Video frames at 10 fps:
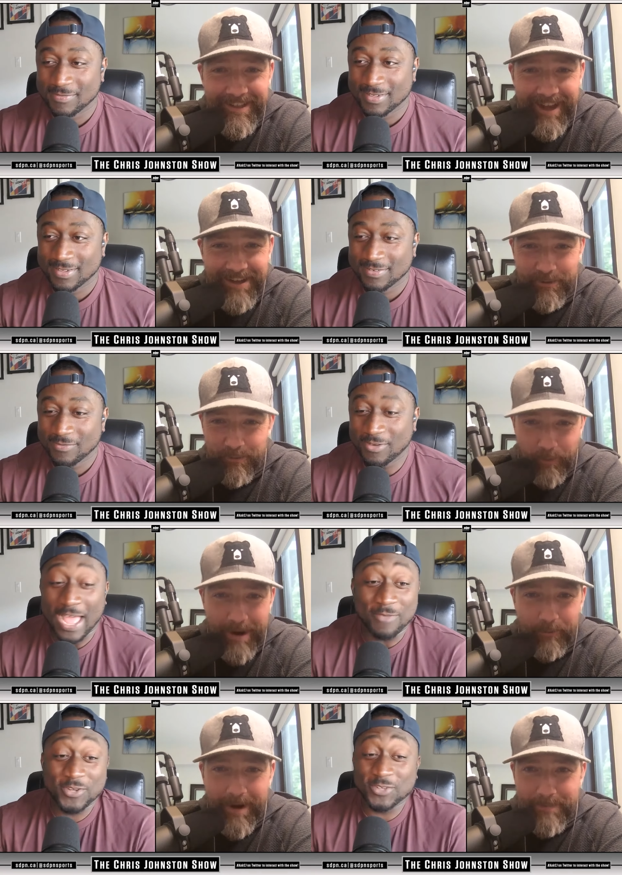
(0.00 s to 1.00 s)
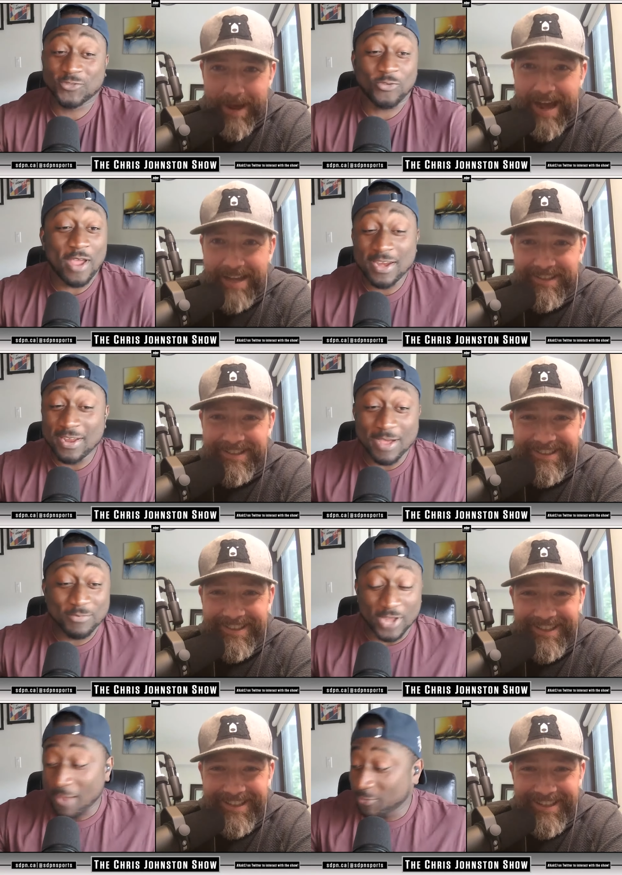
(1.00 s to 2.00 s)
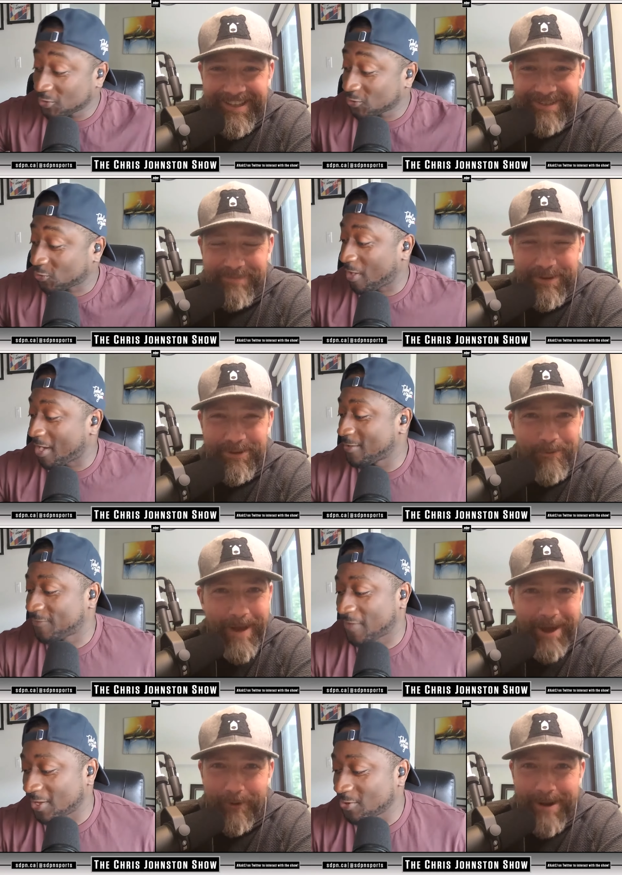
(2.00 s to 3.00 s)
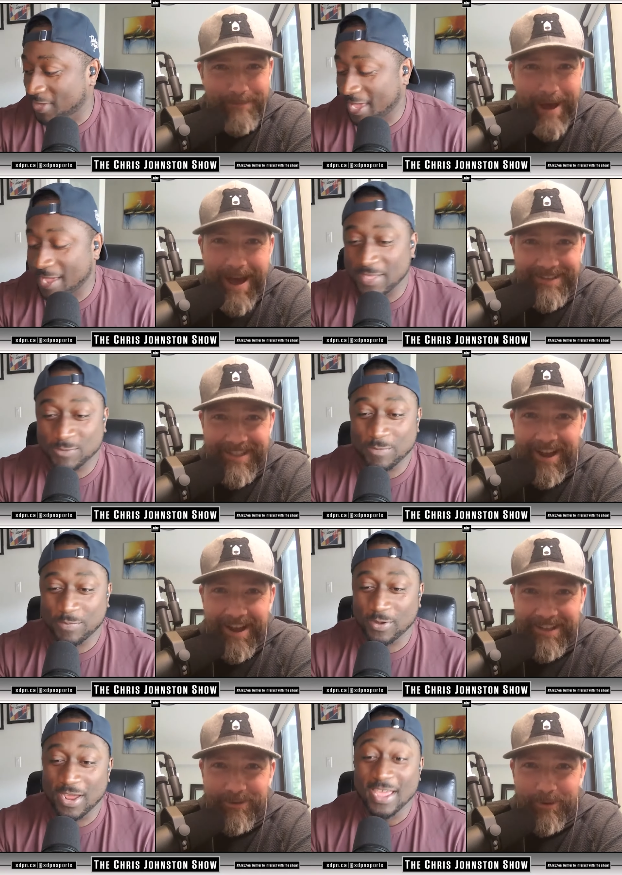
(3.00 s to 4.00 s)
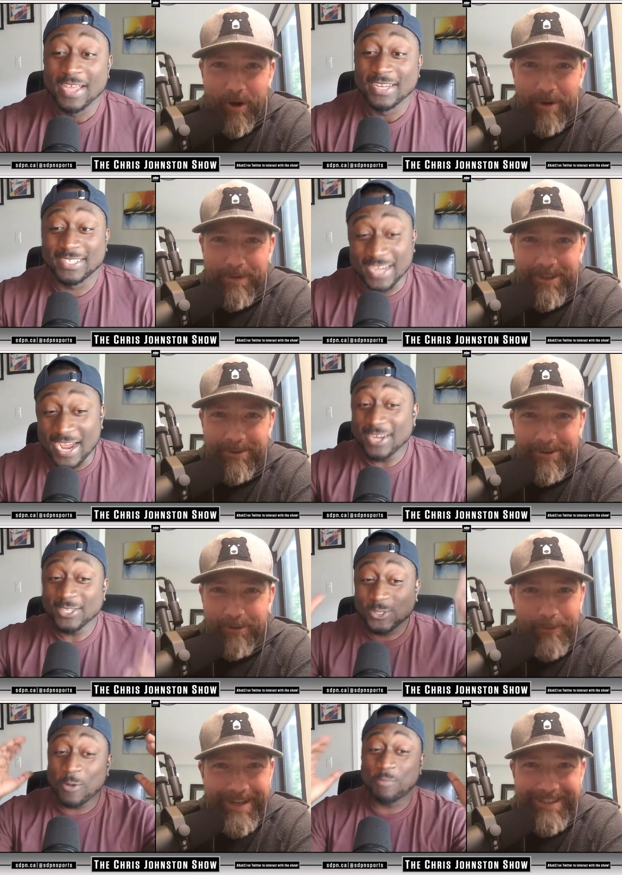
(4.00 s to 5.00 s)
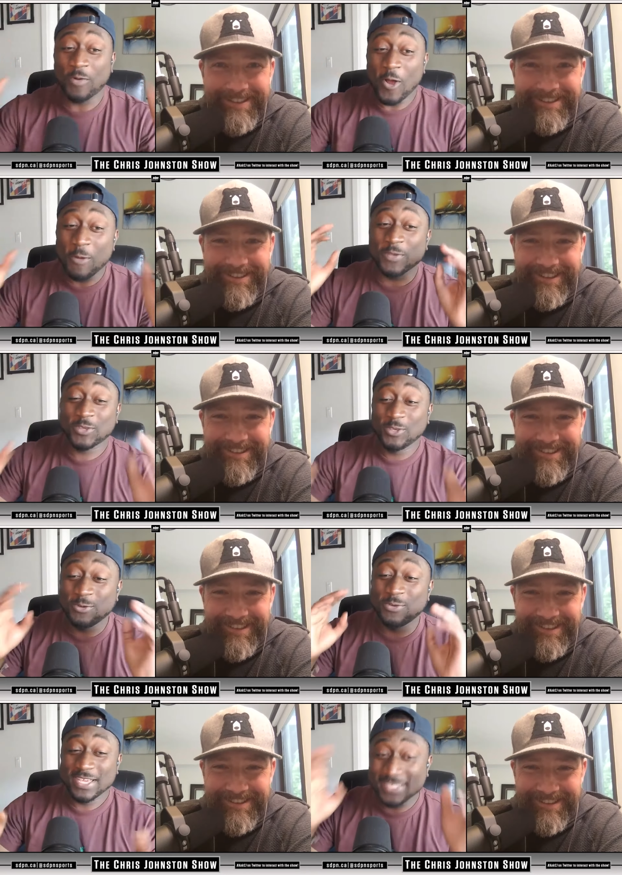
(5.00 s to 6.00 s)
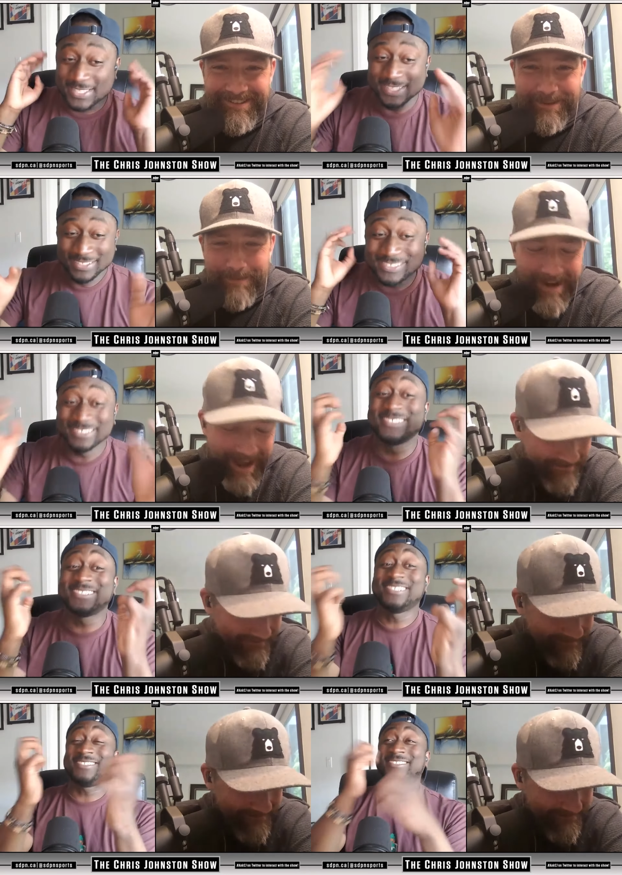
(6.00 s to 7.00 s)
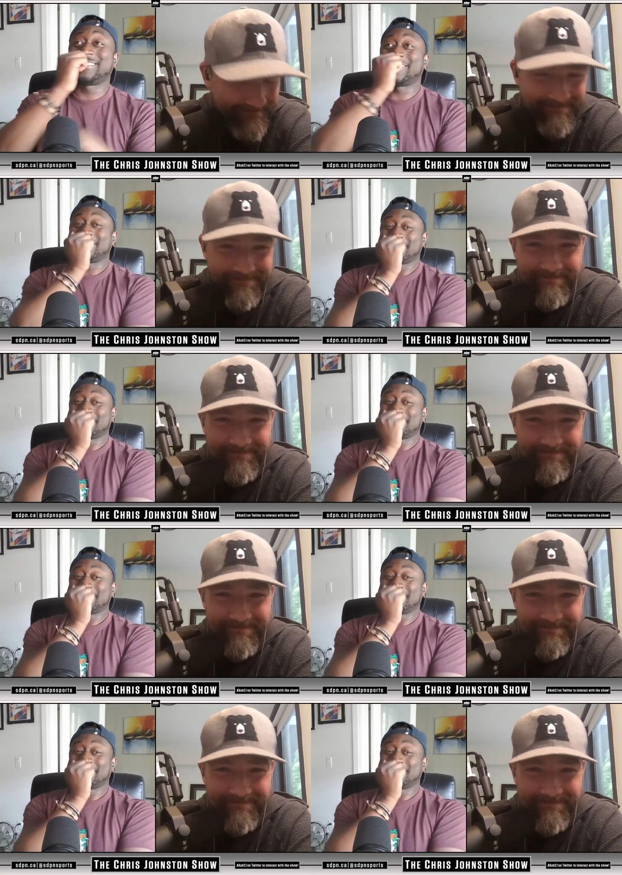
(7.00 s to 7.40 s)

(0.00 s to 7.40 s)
Speaker 1: and you well, I'm right just past, trying. To, I'm, I was just but trying you ran to right past the dinosaur barbecue. Dinosaur barbecue to is to Manhattan. Oh,